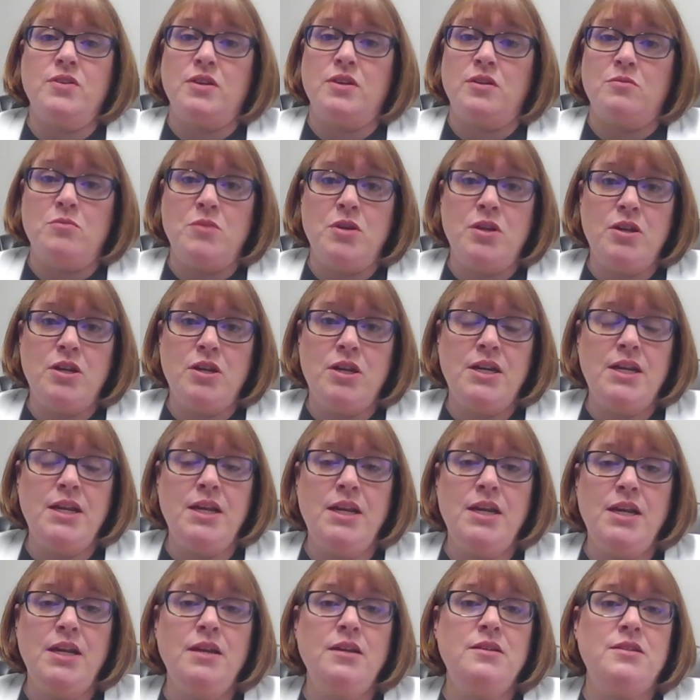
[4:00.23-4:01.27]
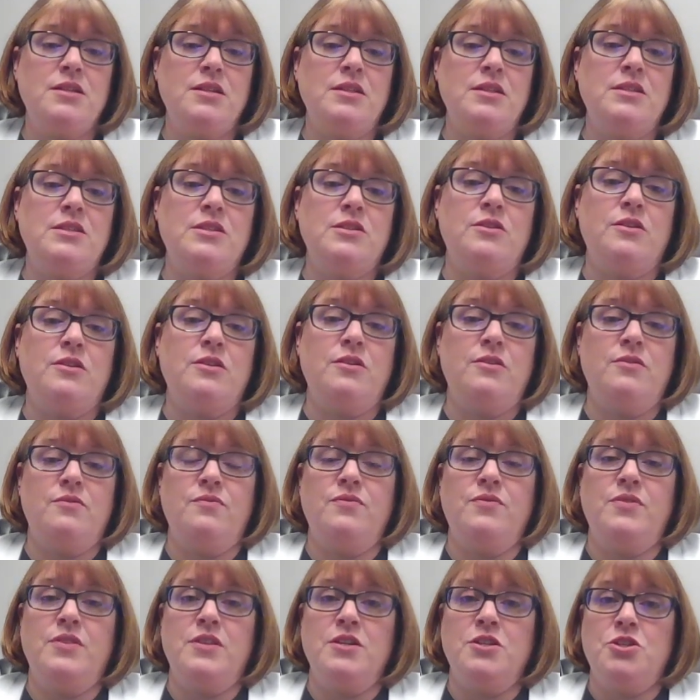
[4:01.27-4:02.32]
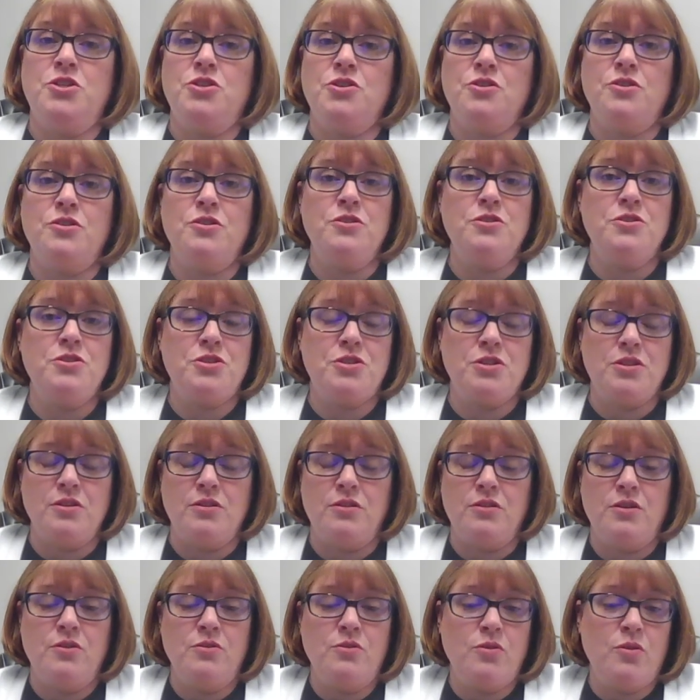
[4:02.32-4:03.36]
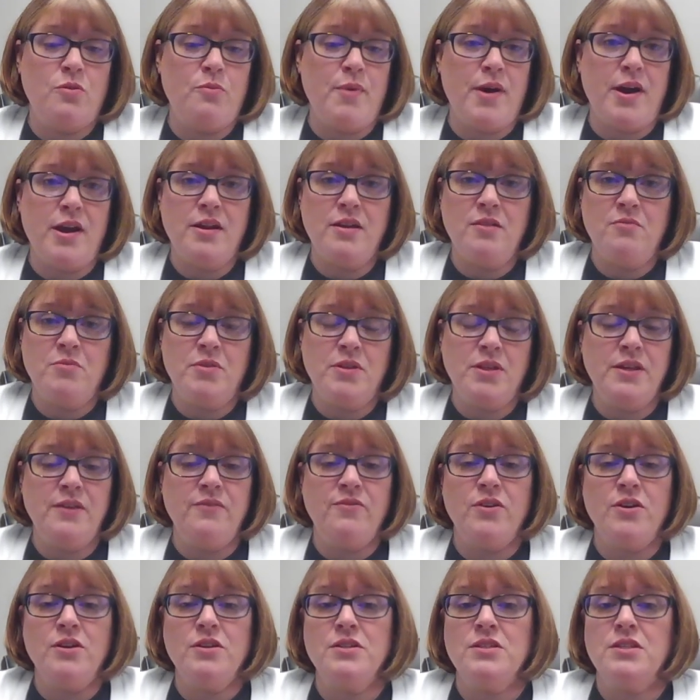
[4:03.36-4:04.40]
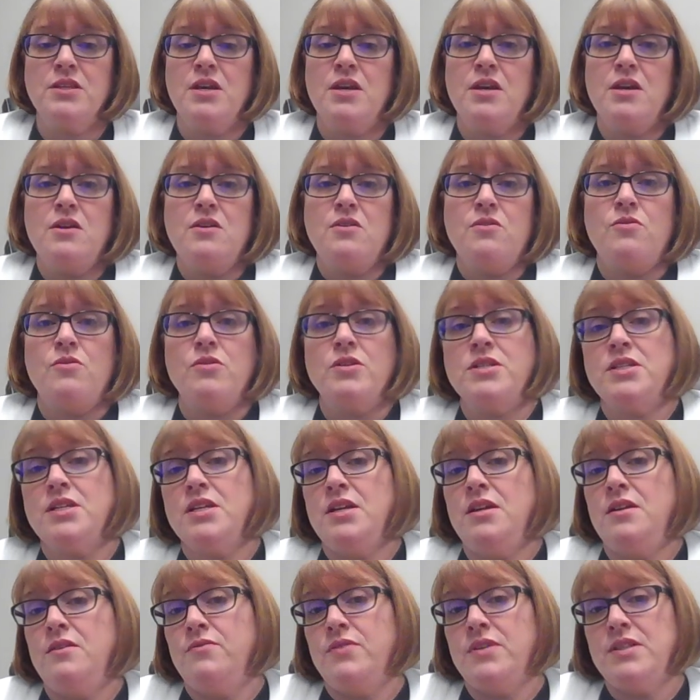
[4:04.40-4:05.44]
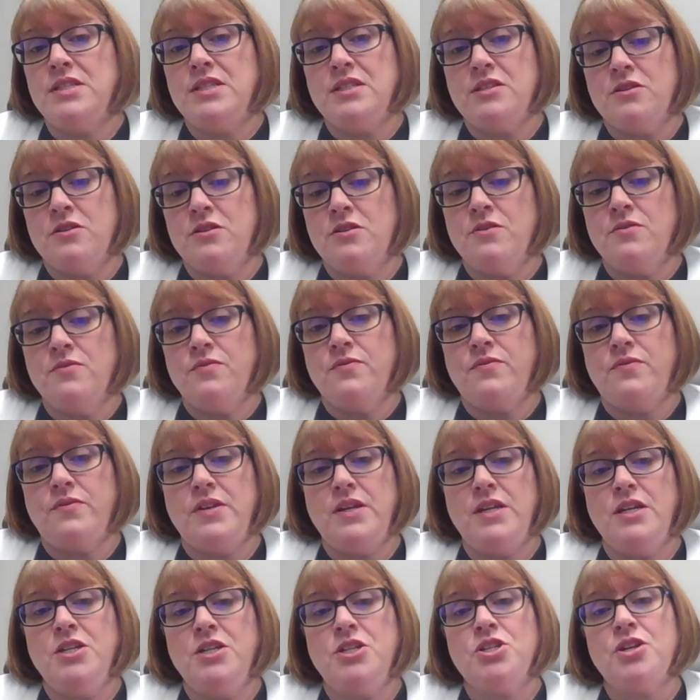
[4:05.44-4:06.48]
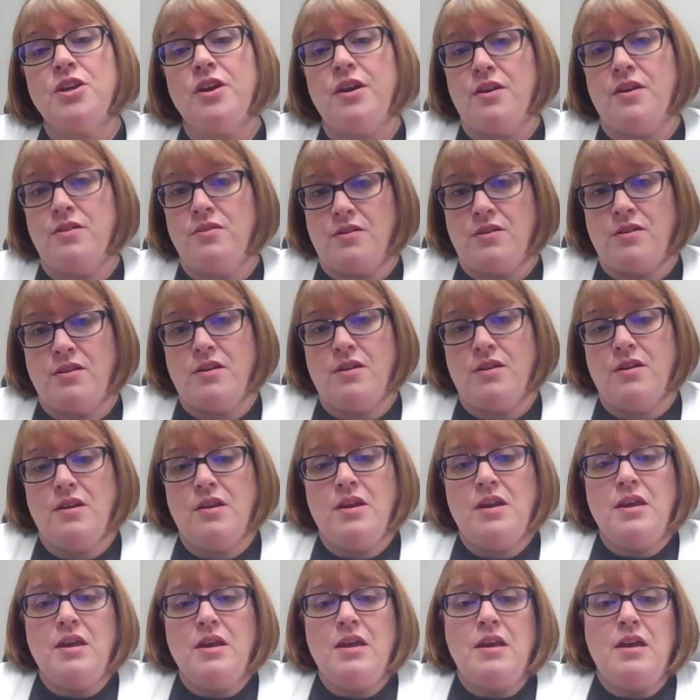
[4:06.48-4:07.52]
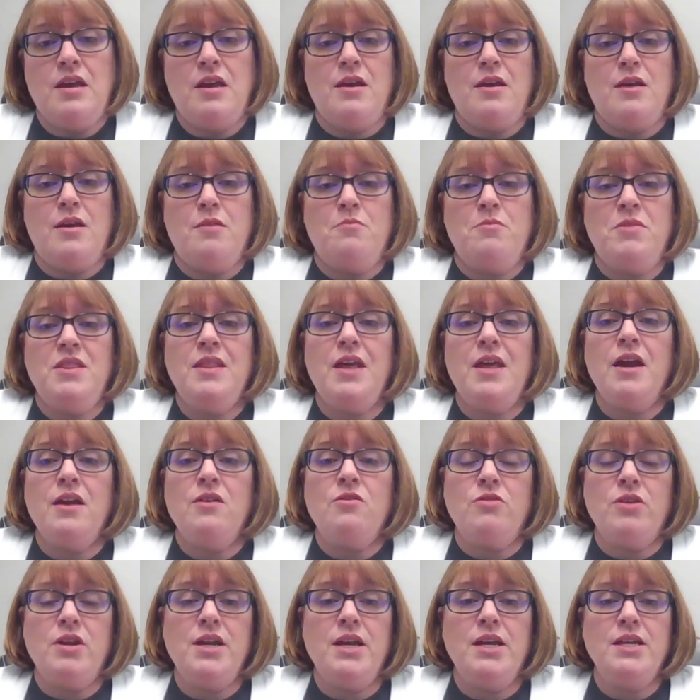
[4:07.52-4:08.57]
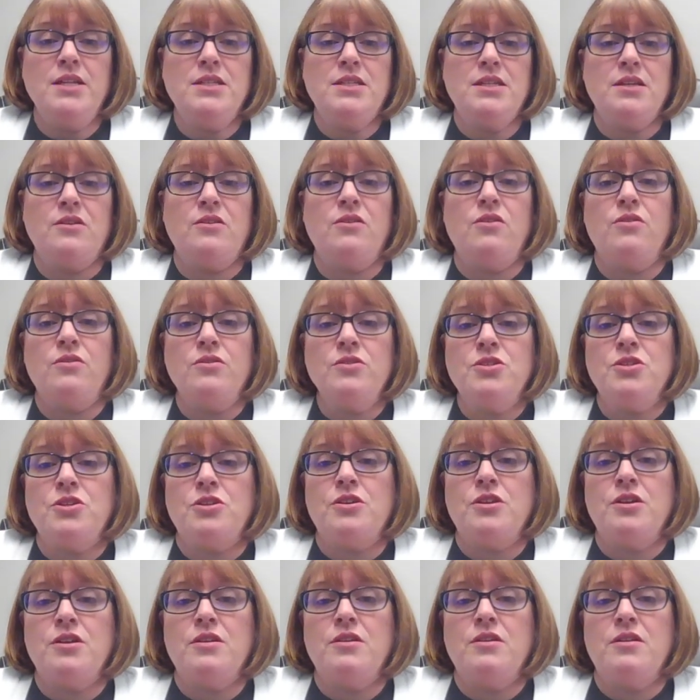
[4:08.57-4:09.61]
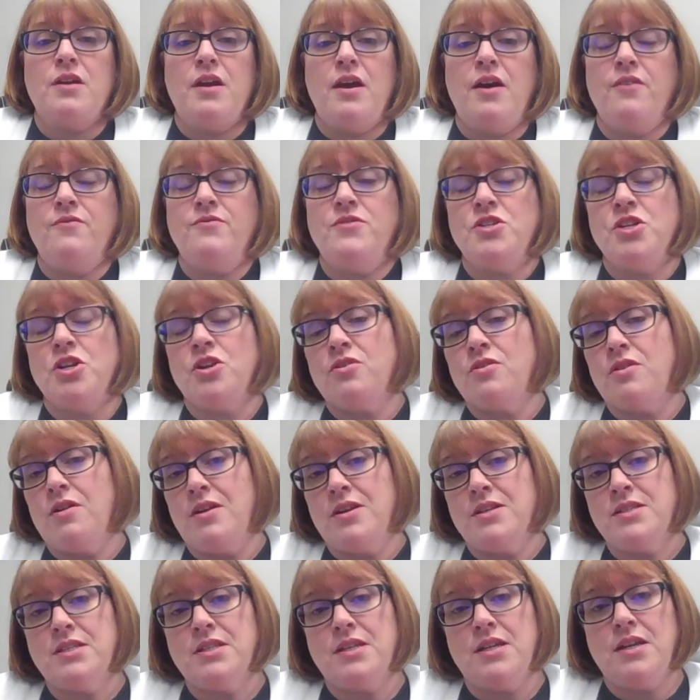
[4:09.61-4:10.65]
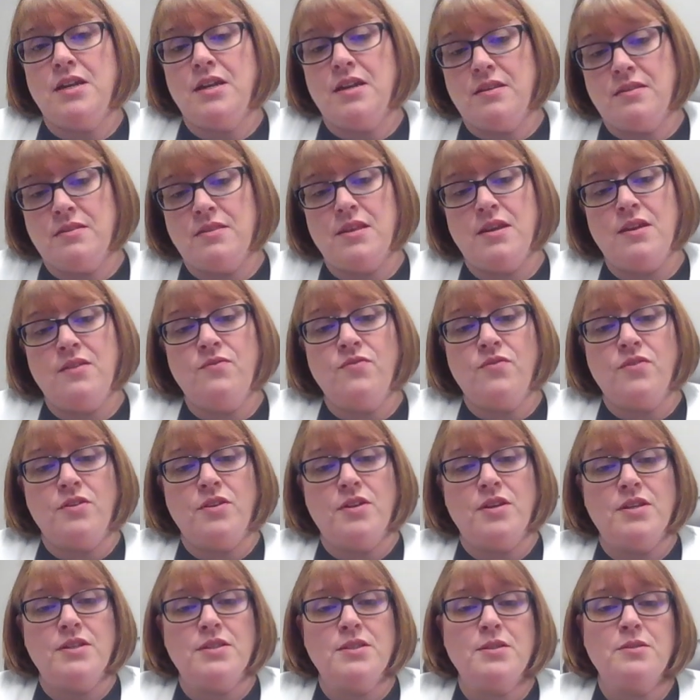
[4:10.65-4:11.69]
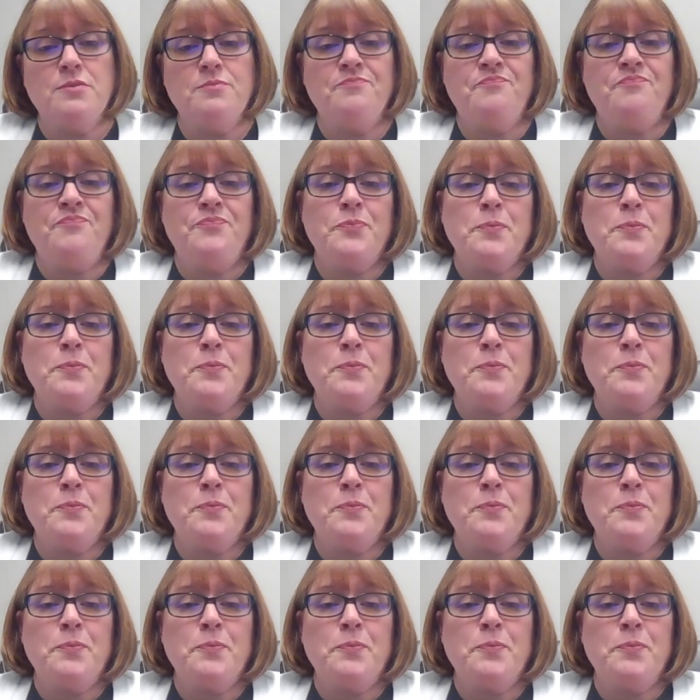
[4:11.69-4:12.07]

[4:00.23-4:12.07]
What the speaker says: the community, to serve the church, the local body of believers, or to even serve each other. And that creates a culture of generosity and thankfulness.